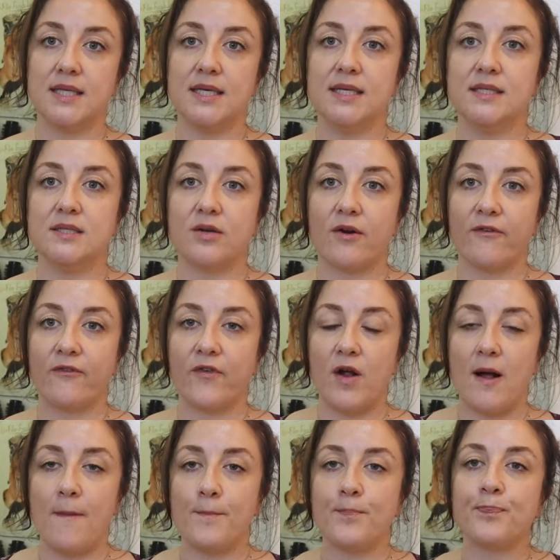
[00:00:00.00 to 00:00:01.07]
These are
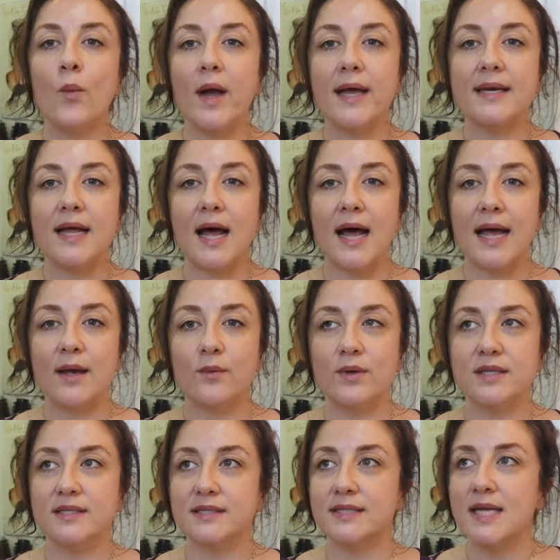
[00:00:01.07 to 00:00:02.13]
from when I
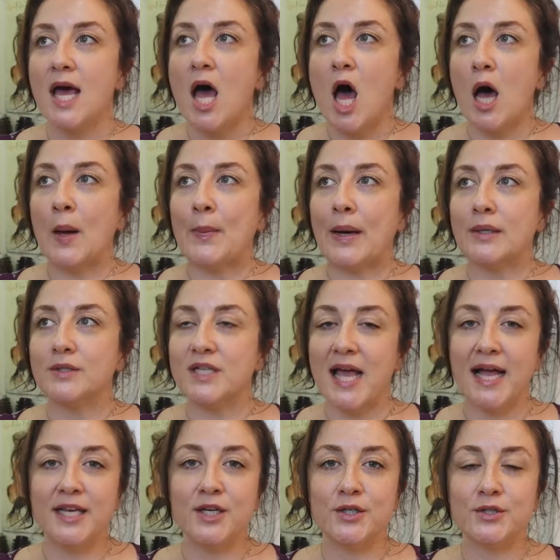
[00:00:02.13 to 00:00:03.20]
was about
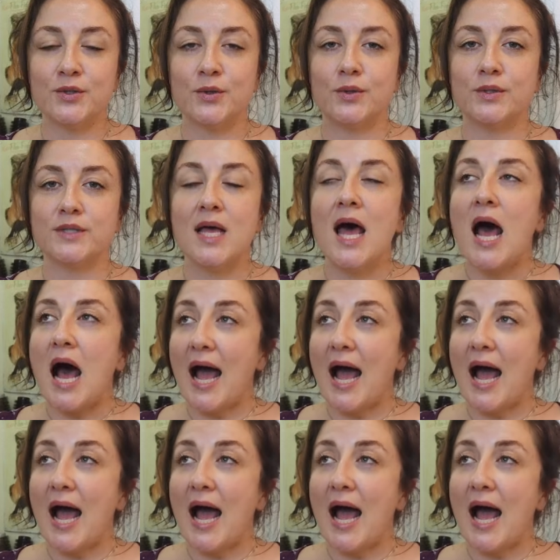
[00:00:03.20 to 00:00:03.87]
10 years old.